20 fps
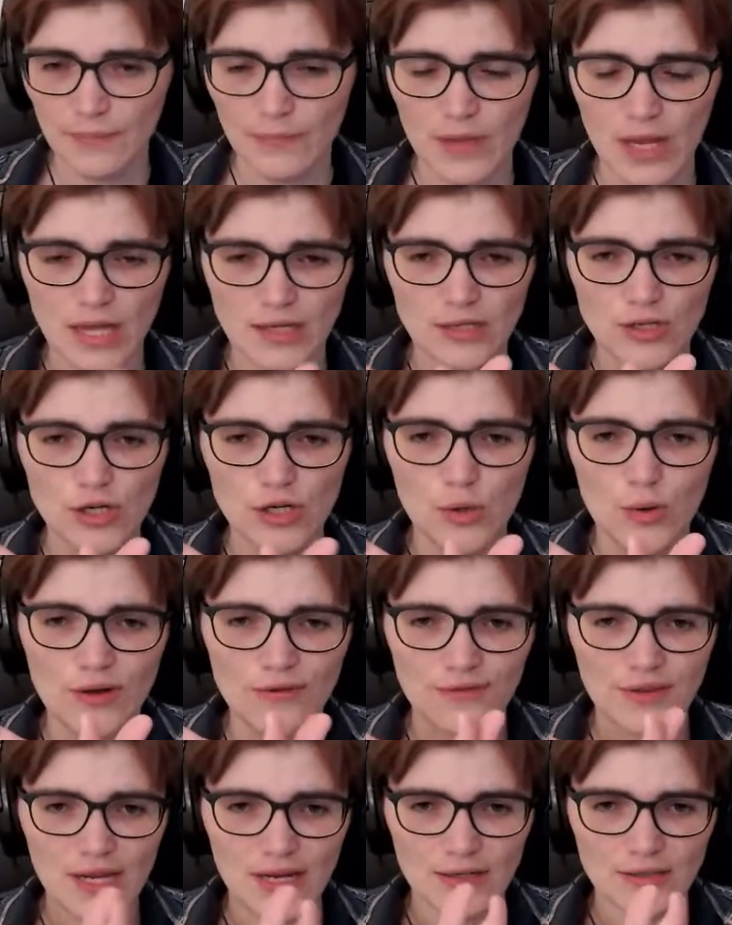And, you know,
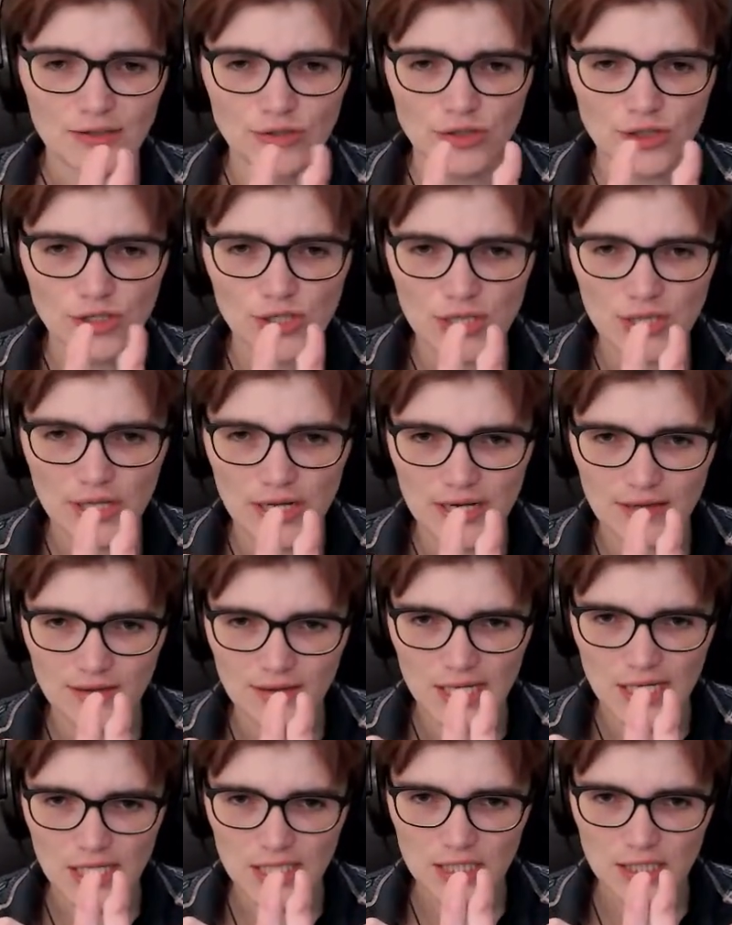if they're just like
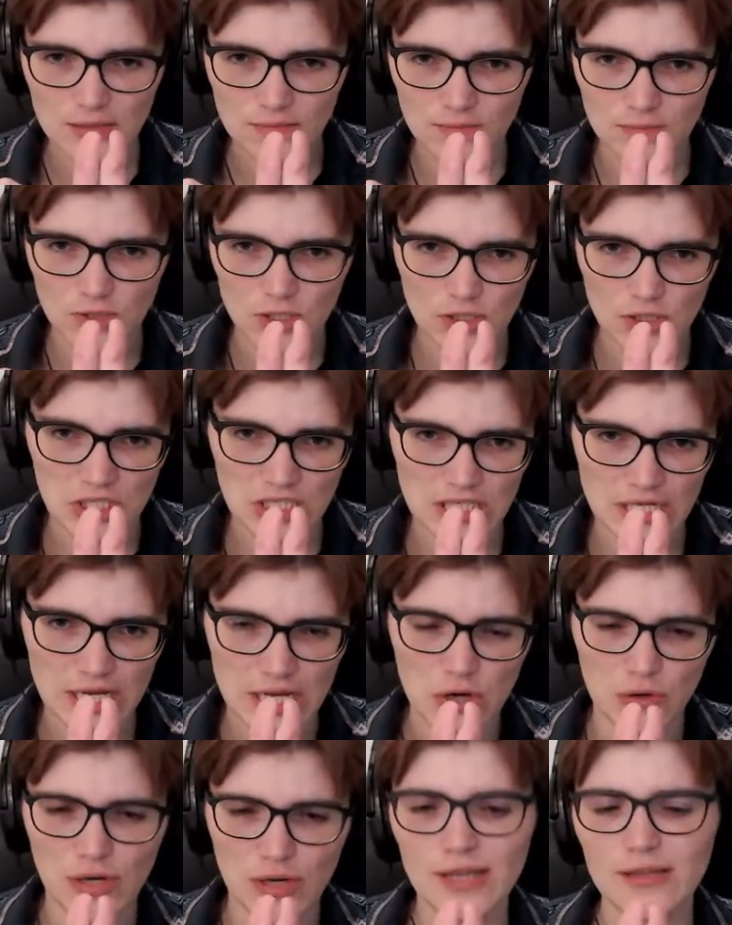this, you'd say,
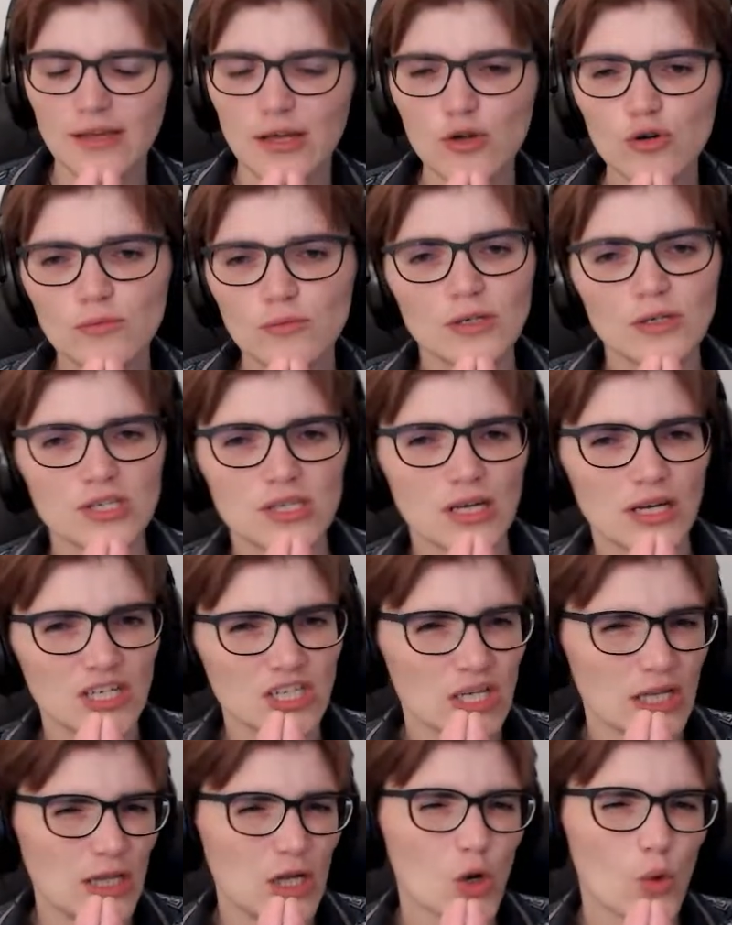okay, they almost touch,
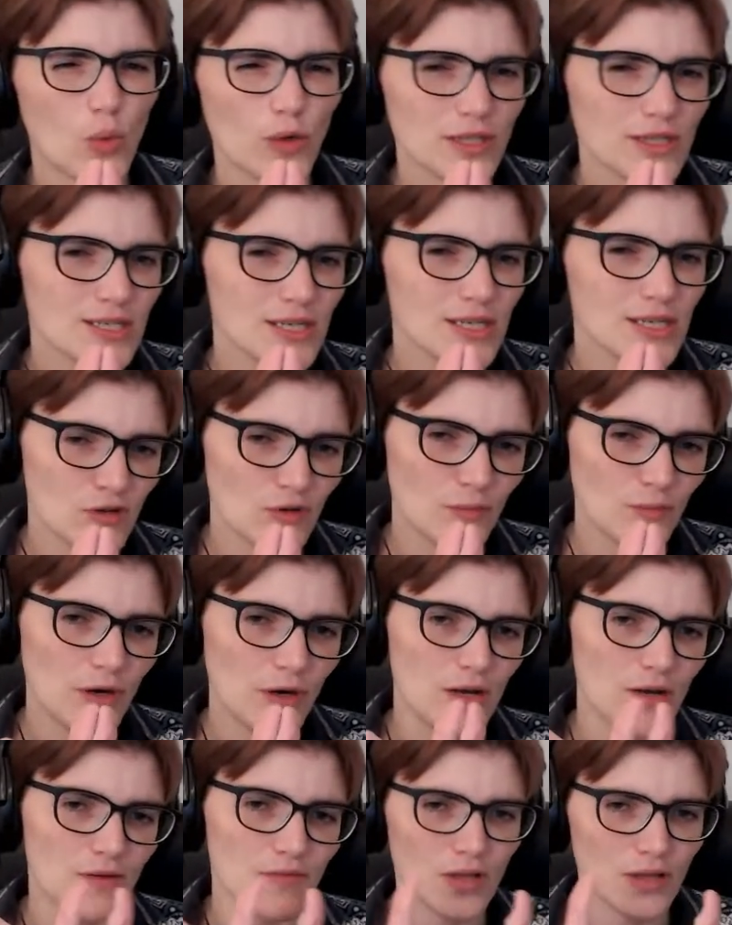they're like 1 sigma
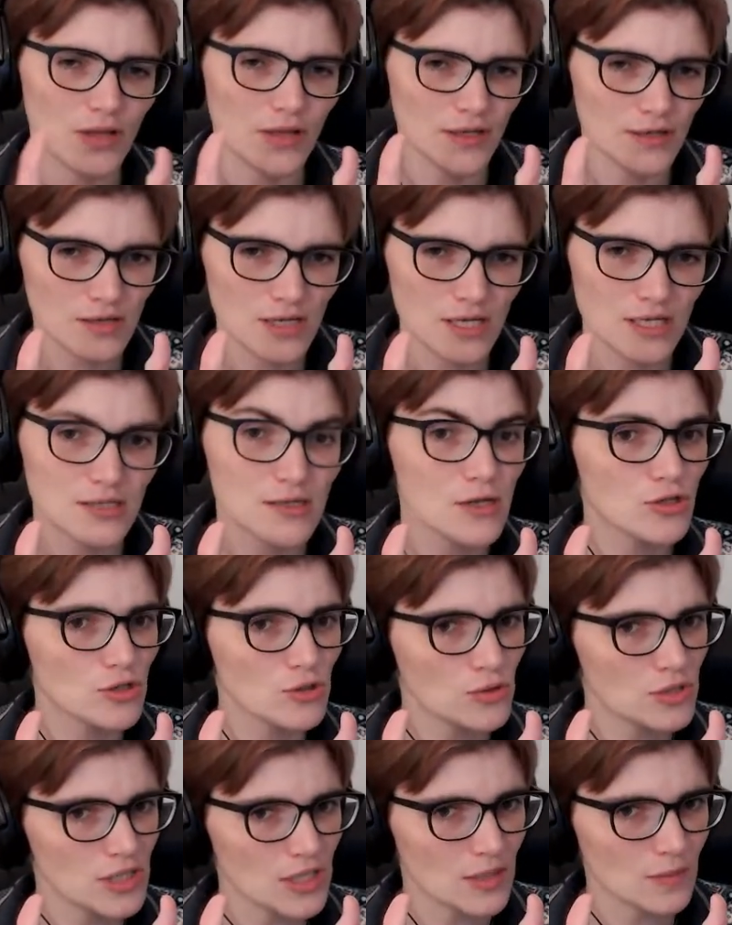apart. If they're like this, they're
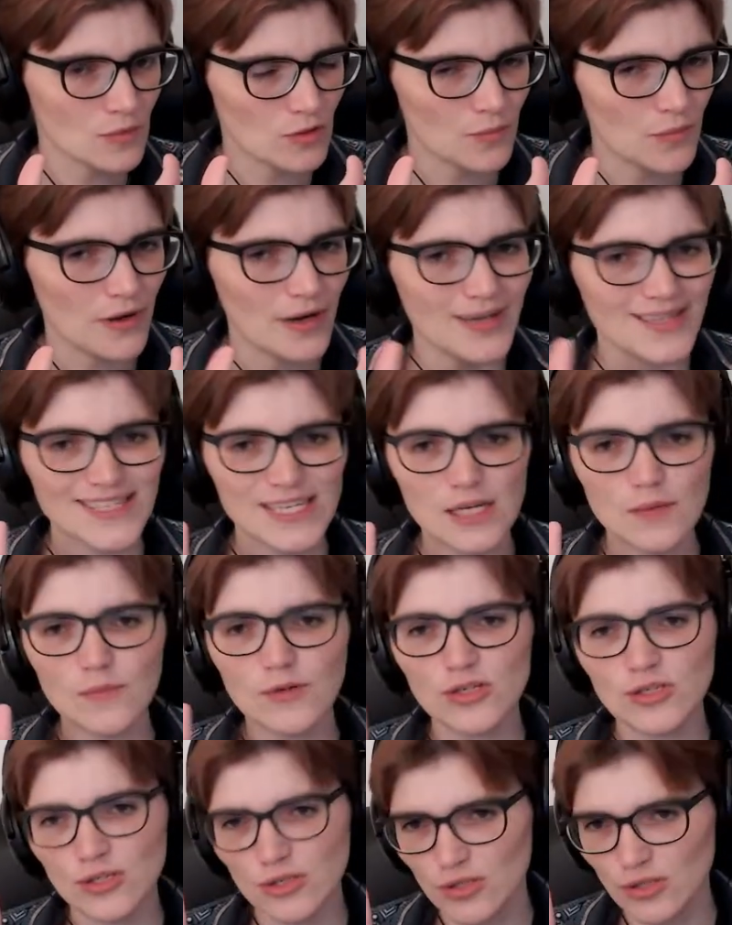2 sigma apart. Sigma
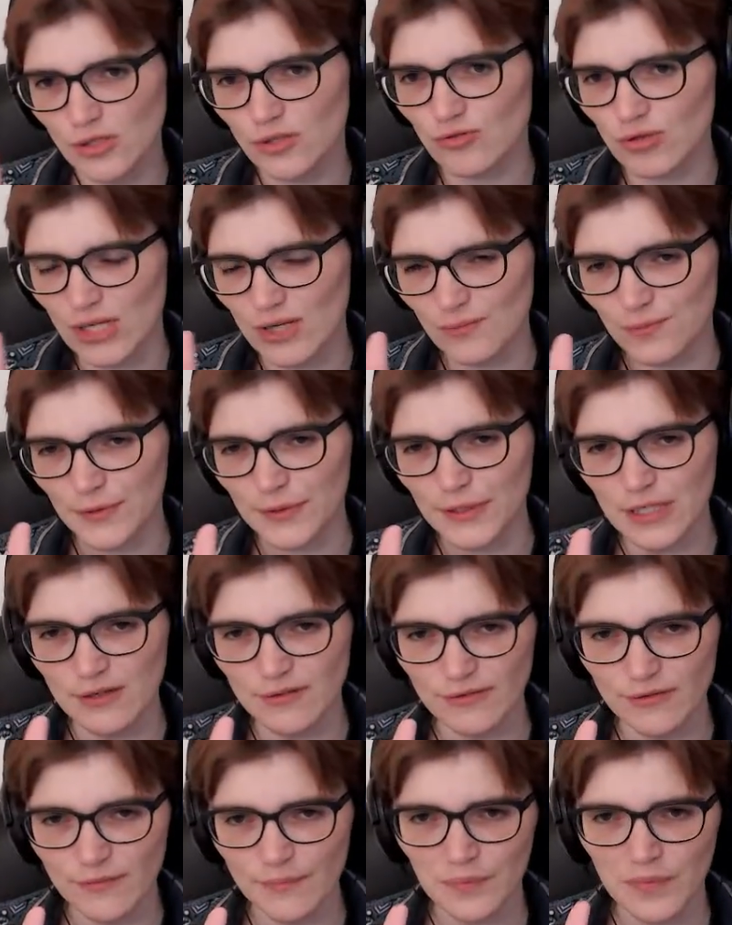is the degree of belief.
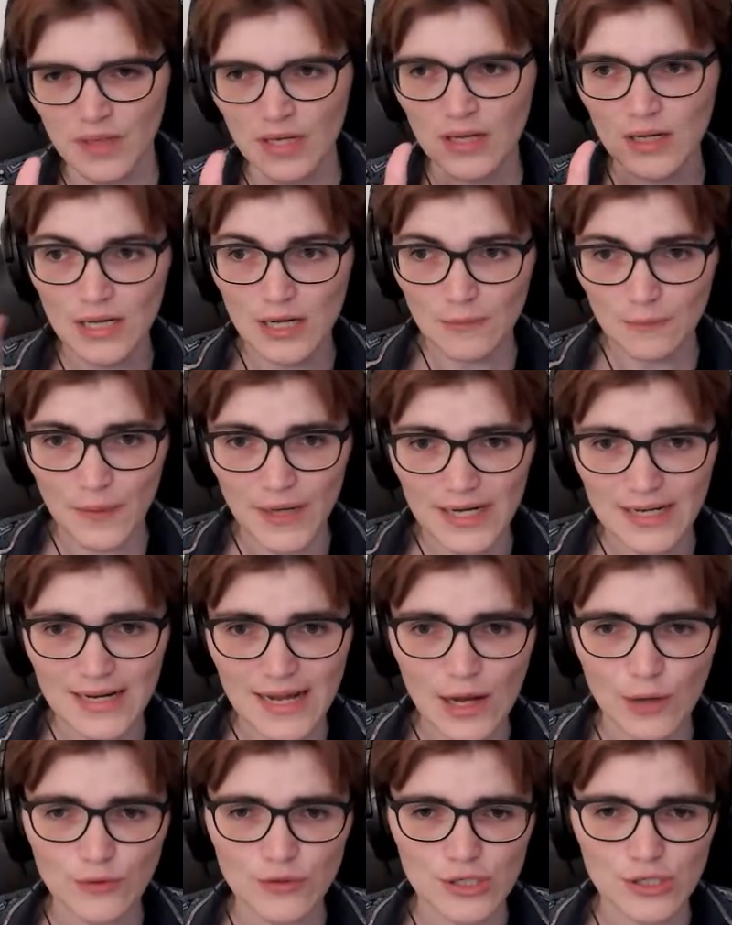By
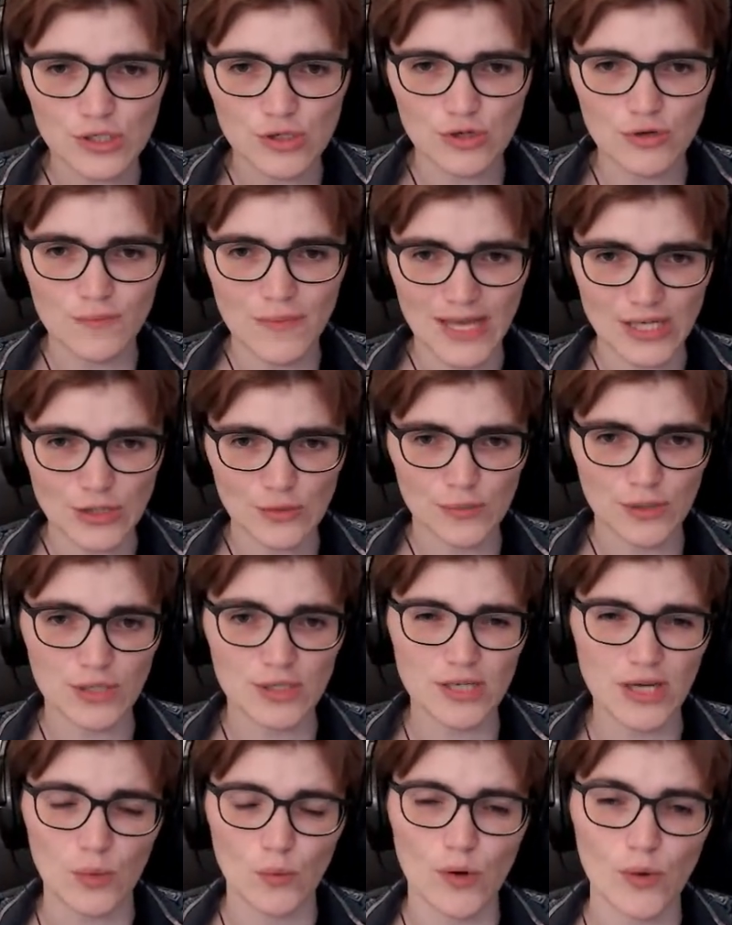now, these two
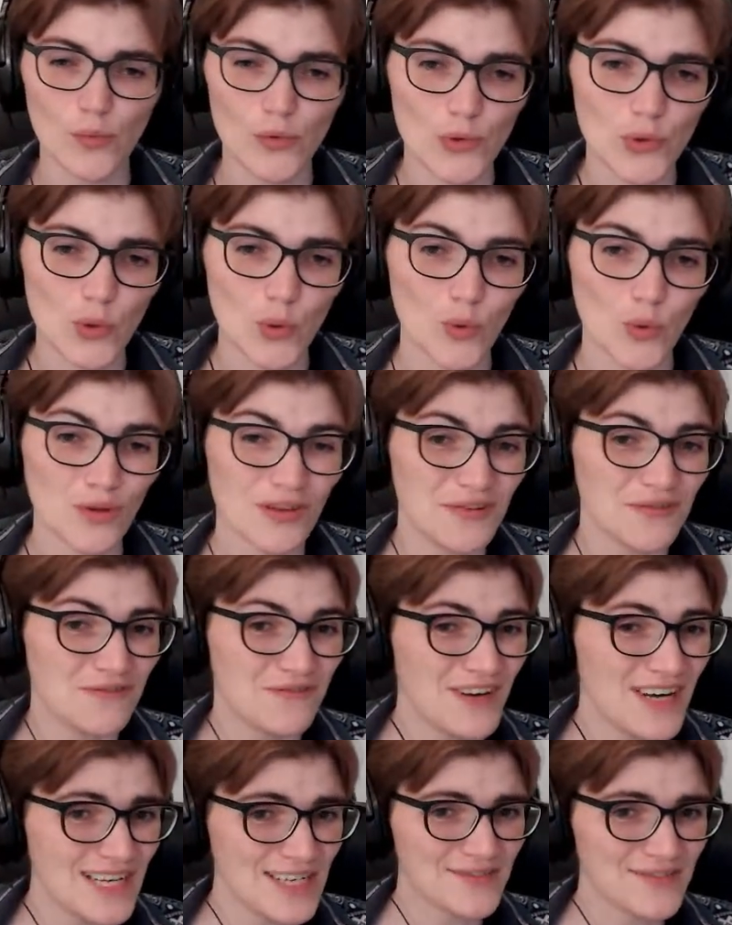measurements are what we call
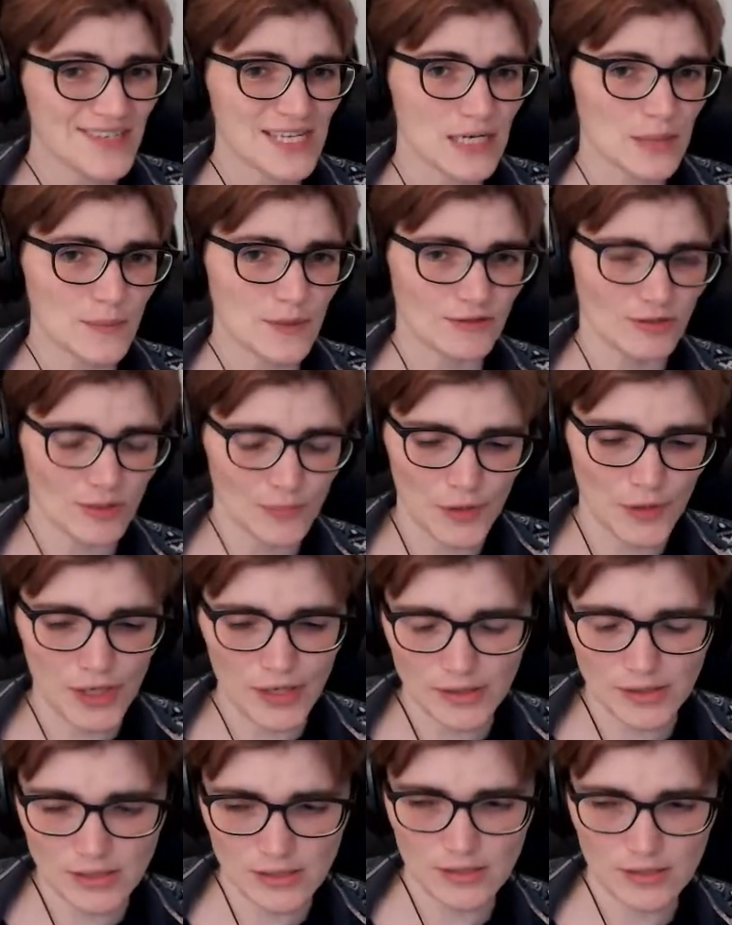5 sigma
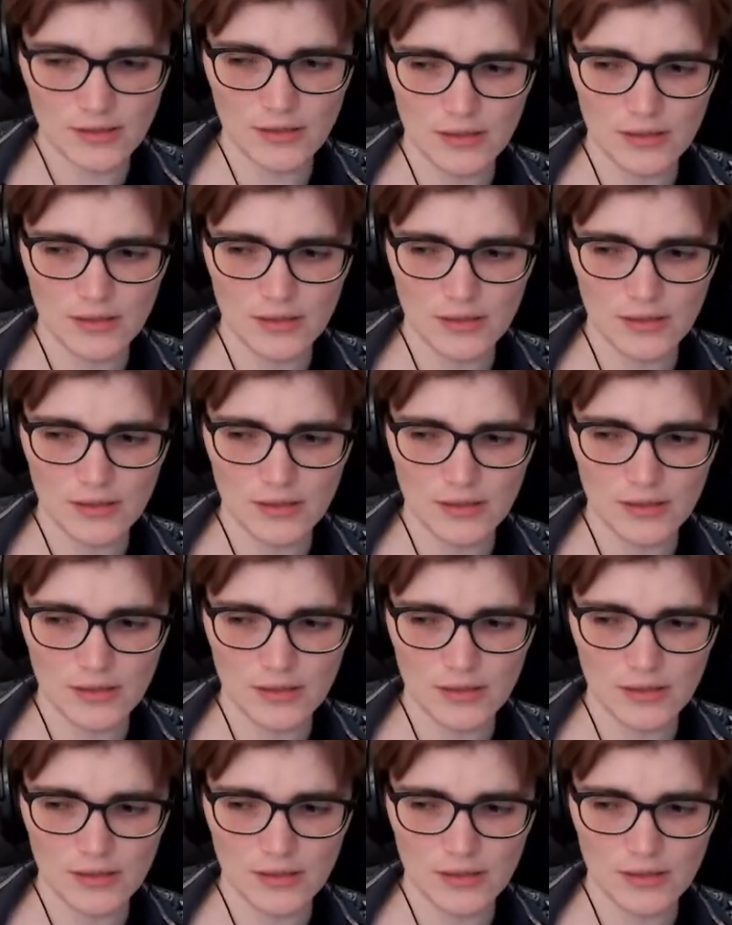apart.